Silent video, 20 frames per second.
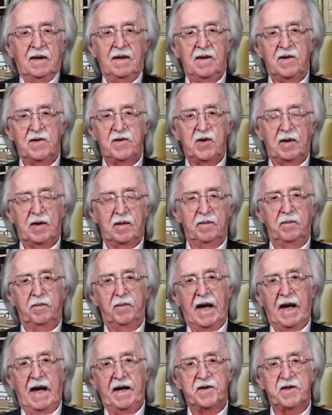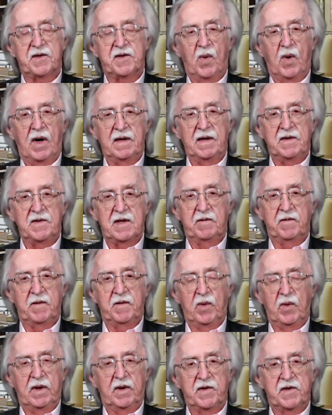sort of black swans, if you
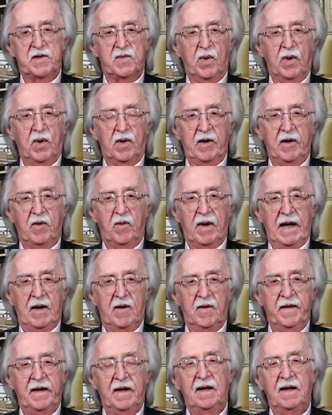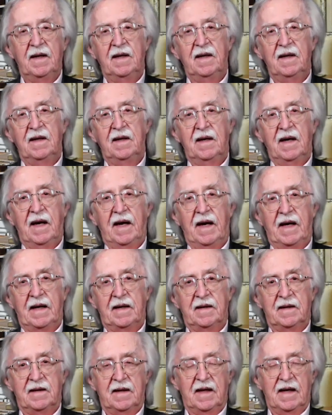will, swirling around.
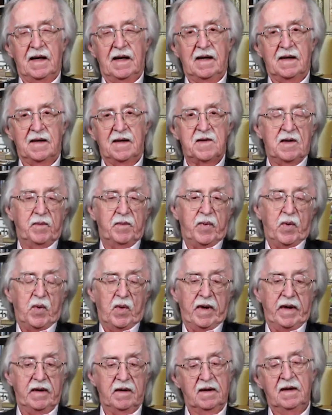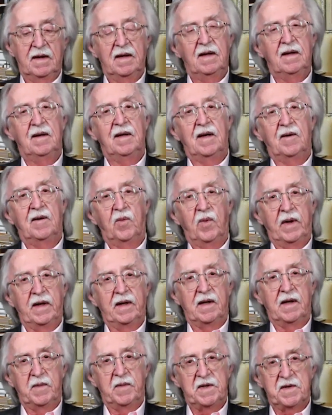And at some point, one of
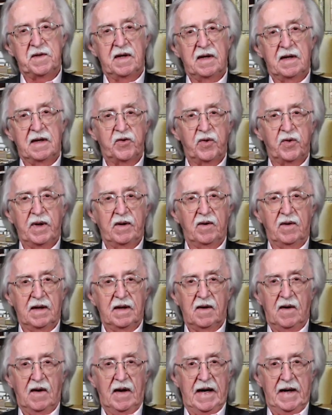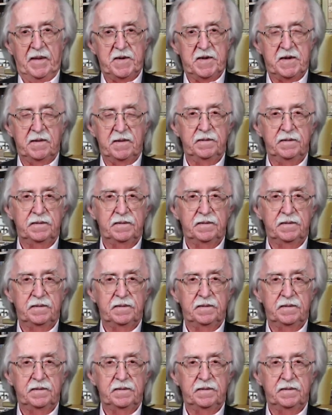them is going to trigger the collapse.